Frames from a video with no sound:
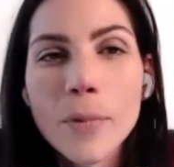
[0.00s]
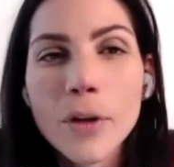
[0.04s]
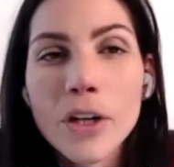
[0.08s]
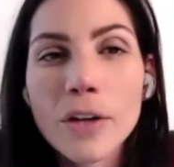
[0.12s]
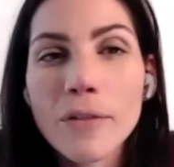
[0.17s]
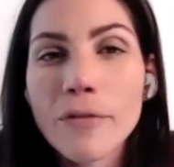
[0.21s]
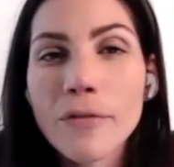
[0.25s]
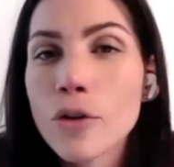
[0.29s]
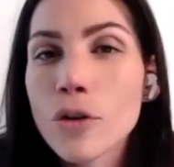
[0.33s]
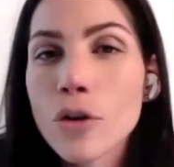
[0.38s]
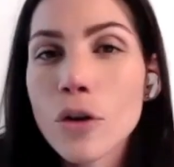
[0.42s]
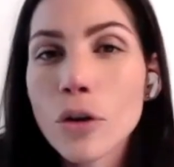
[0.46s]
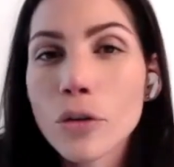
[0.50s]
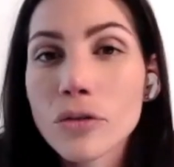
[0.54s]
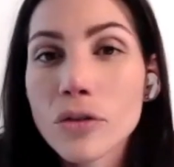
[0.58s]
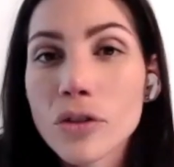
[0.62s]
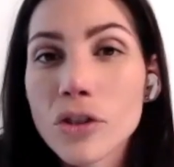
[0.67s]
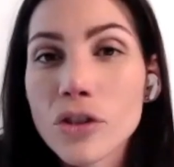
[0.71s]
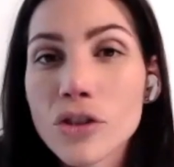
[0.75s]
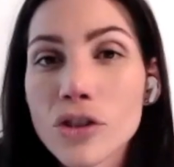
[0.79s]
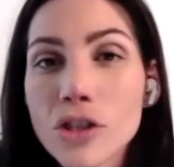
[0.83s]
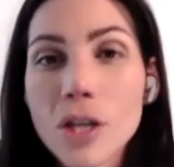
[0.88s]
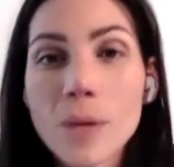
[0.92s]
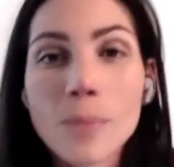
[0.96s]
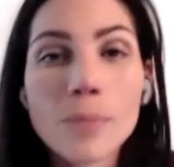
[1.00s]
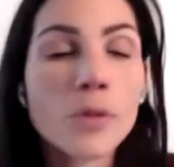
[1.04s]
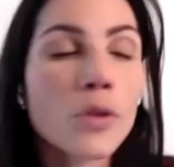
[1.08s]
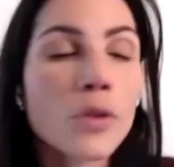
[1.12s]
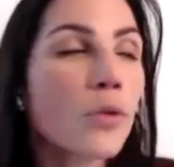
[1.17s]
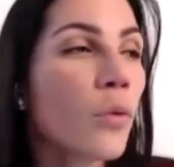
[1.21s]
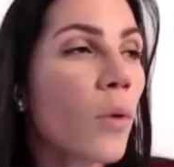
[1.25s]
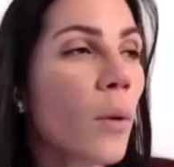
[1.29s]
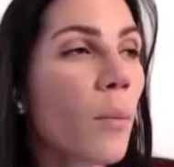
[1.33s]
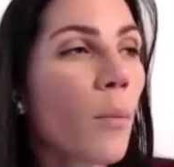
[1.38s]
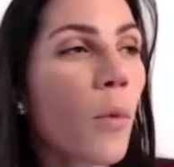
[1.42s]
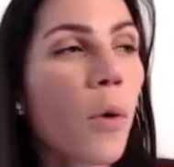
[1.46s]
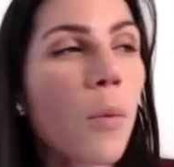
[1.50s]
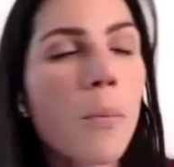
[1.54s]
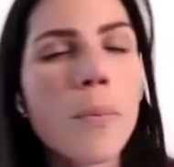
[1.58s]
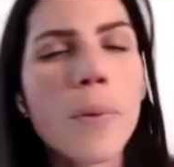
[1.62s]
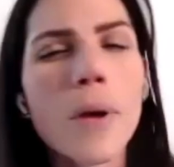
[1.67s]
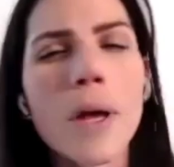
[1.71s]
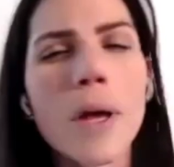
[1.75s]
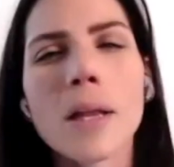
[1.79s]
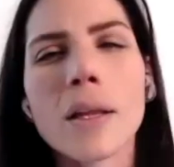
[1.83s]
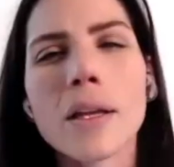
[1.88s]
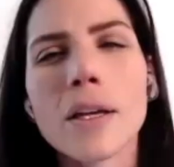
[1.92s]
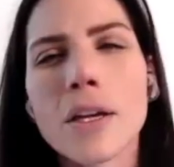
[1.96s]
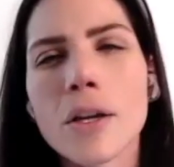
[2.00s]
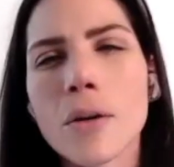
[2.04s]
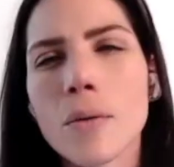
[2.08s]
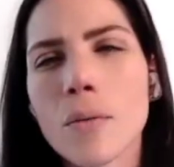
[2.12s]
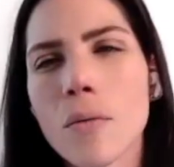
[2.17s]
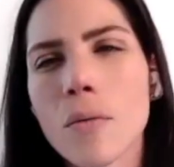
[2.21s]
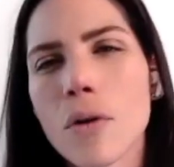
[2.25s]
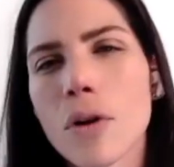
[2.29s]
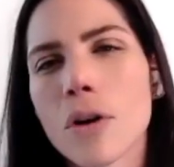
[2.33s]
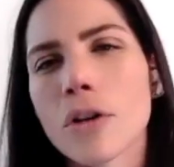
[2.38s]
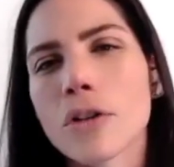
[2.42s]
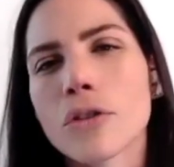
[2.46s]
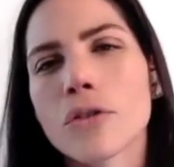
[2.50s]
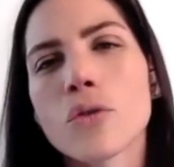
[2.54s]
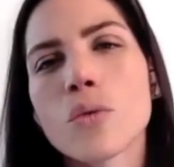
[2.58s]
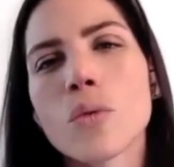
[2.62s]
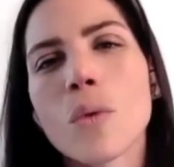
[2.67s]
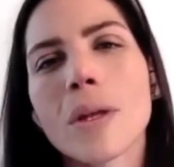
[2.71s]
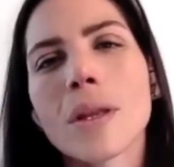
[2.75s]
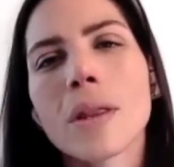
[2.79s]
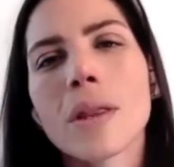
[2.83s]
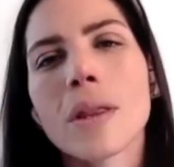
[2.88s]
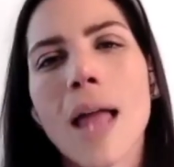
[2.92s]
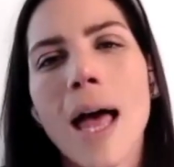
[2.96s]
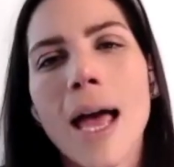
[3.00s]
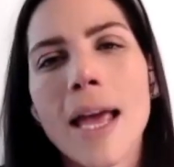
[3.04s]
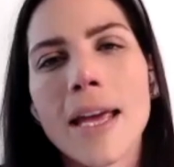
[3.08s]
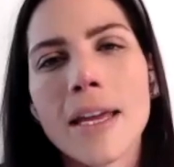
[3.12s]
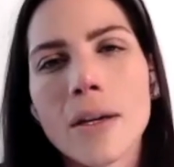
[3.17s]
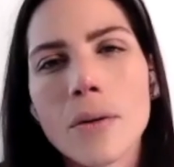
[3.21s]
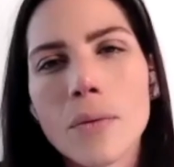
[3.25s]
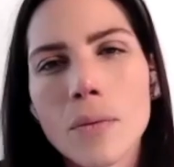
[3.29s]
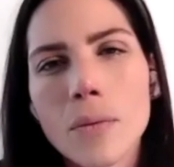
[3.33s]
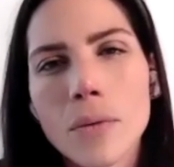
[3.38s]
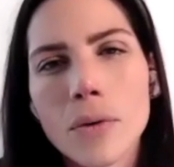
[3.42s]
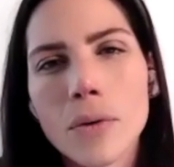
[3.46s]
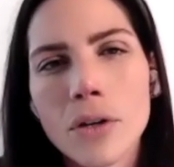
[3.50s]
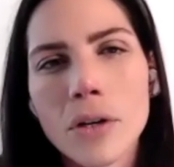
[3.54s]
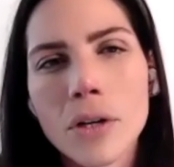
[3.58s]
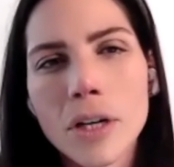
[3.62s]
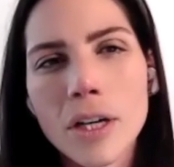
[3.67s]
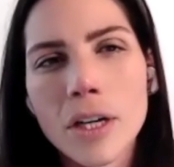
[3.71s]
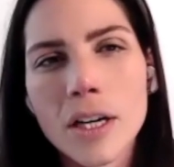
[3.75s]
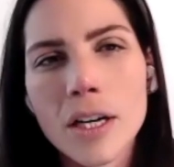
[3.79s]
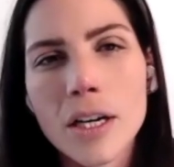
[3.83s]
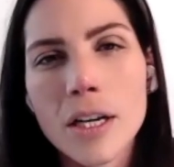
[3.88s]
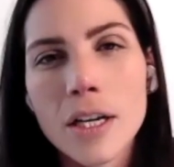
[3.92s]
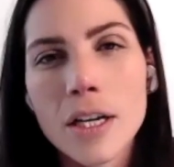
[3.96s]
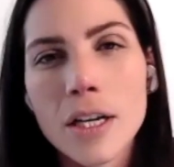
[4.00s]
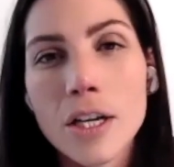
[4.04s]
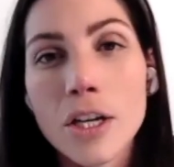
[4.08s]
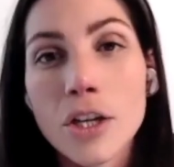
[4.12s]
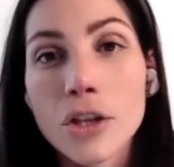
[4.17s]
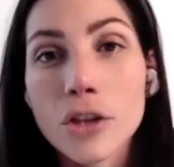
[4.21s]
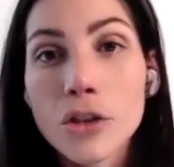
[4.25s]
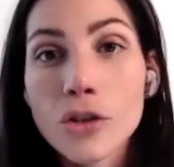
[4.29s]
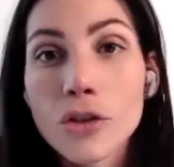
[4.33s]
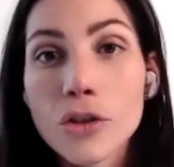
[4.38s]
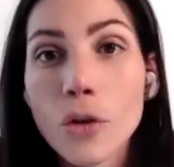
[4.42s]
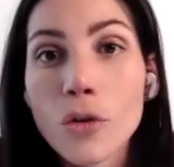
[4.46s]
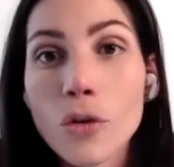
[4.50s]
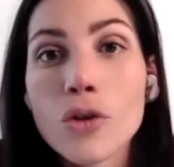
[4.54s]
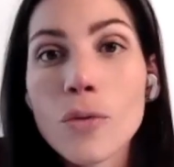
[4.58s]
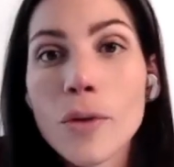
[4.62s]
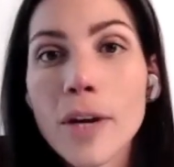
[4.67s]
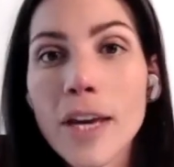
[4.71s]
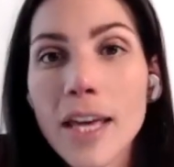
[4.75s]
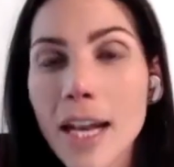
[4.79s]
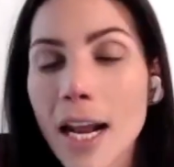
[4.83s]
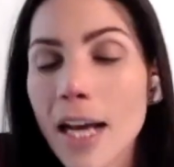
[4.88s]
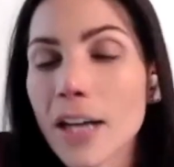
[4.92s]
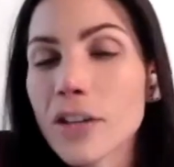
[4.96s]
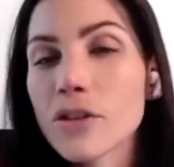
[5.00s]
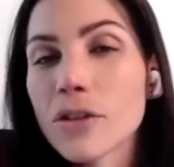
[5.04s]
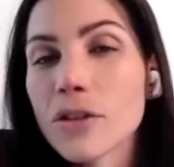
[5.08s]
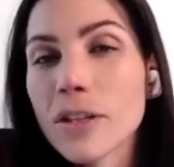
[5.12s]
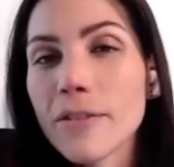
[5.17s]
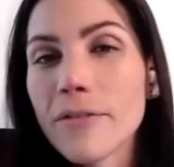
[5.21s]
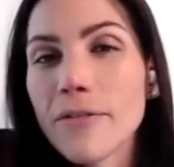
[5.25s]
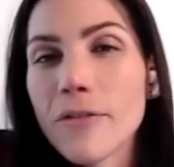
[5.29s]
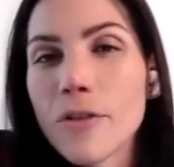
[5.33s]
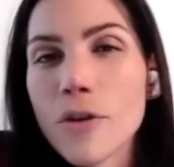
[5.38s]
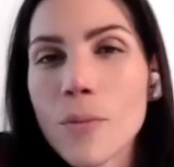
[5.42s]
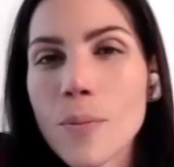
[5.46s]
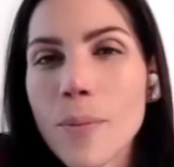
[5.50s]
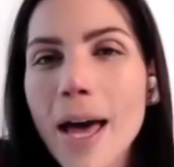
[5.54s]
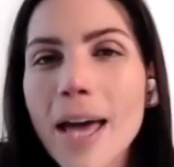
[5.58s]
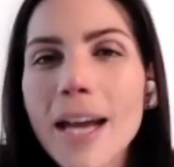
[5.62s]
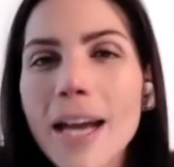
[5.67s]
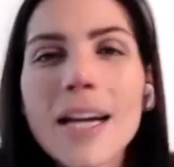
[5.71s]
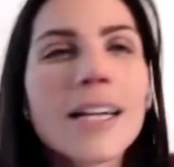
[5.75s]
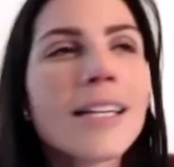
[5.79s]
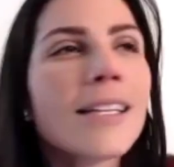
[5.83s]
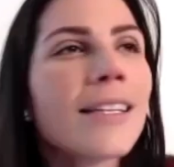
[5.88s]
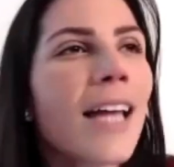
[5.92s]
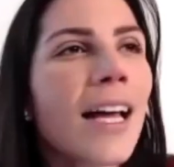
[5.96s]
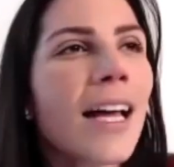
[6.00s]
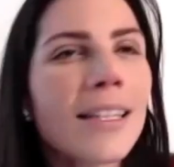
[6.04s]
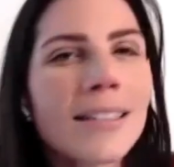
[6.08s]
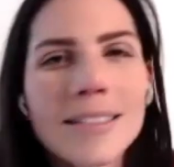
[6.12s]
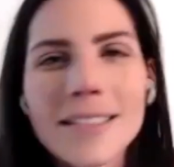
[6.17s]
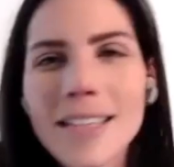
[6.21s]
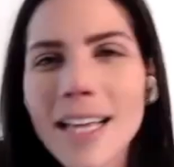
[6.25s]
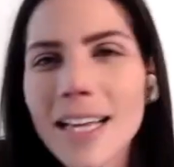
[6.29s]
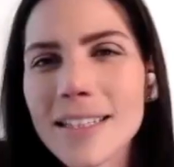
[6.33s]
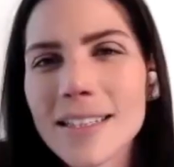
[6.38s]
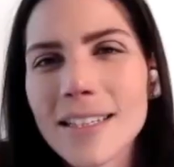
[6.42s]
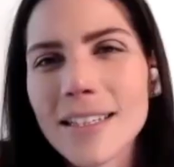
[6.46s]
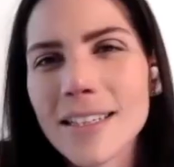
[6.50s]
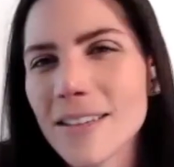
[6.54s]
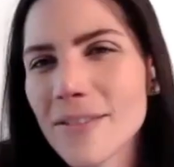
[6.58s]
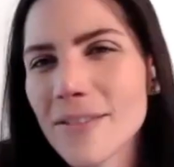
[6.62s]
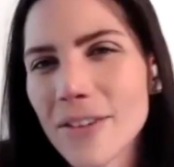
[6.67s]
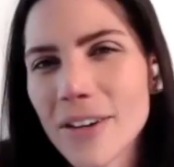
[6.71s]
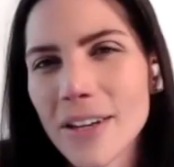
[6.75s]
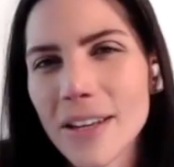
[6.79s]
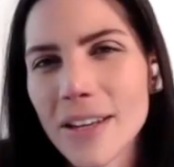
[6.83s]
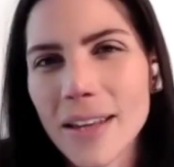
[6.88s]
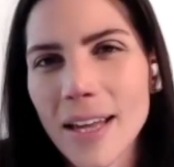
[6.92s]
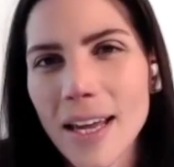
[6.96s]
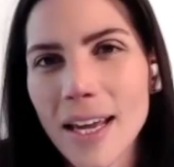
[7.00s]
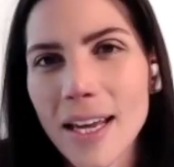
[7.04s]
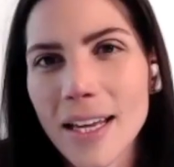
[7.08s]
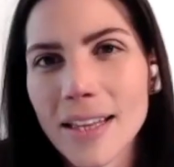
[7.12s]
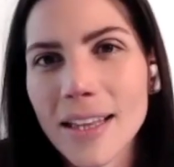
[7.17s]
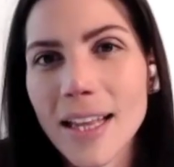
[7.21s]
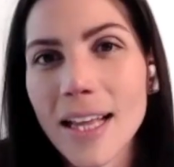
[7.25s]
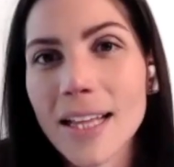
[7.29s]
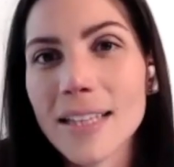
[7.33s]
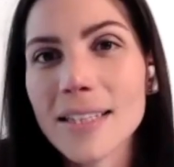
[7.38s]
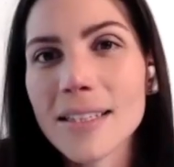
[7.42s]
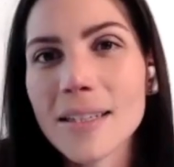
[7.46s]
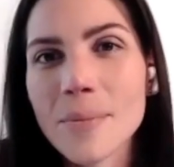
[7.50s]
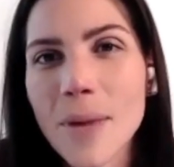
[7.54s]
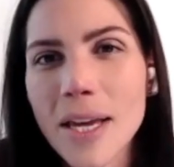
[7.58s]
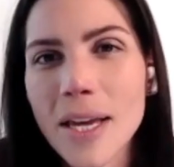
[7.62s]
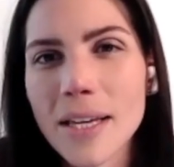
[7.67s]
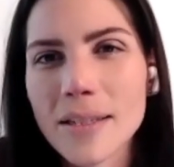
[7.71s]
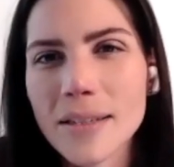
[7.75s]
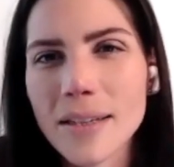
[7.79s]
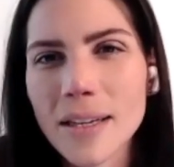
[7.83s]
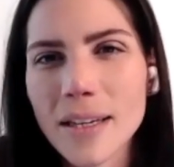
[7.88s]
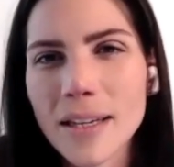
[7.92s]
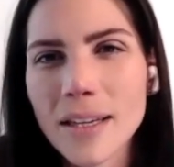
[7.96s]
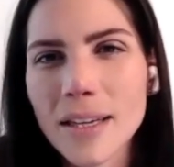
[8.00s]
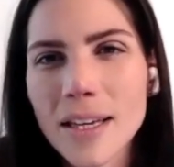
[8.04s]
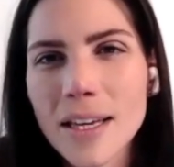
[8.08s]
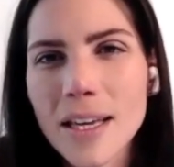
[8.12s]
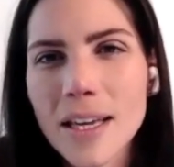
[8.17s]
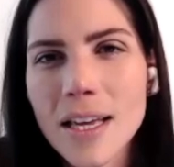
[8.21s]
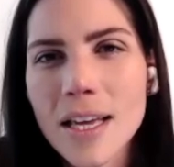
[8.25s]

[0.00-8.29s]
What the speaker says: but if you go to the gym to do a mobility work, to do a lighter work, so you can actually feel better, that's a different thing. That's amazing.